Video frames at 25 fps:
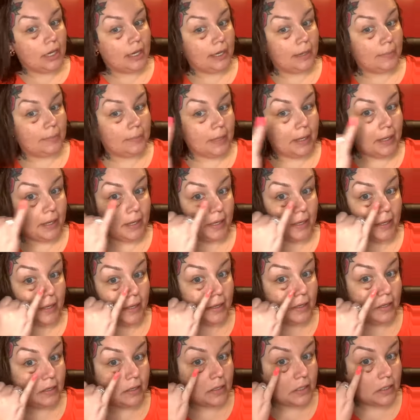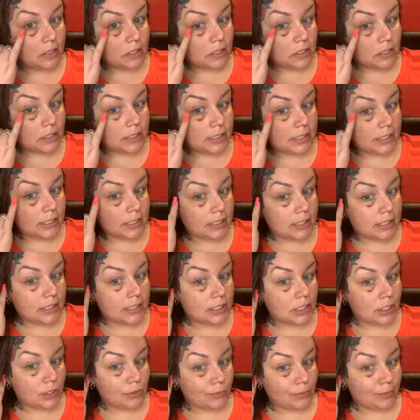I got my eye
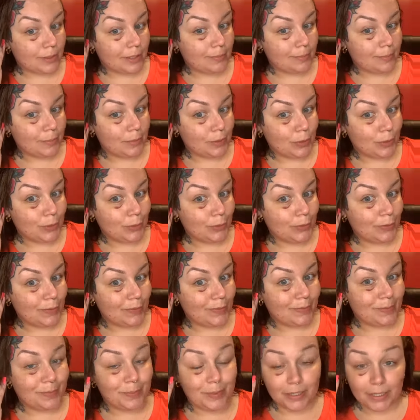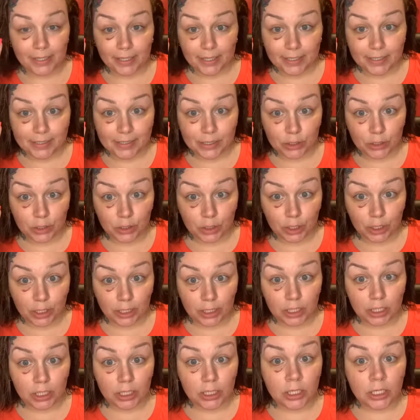cyst removed, but it is
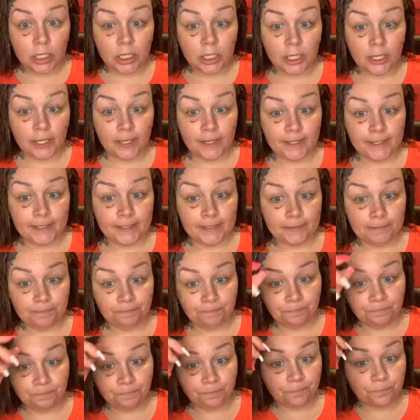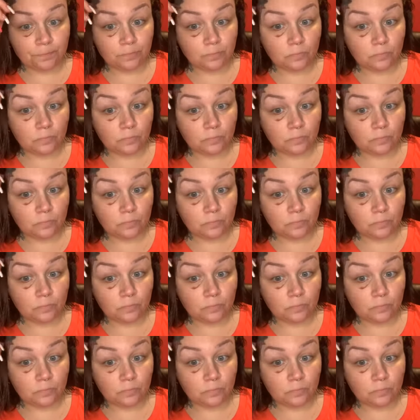good. Um,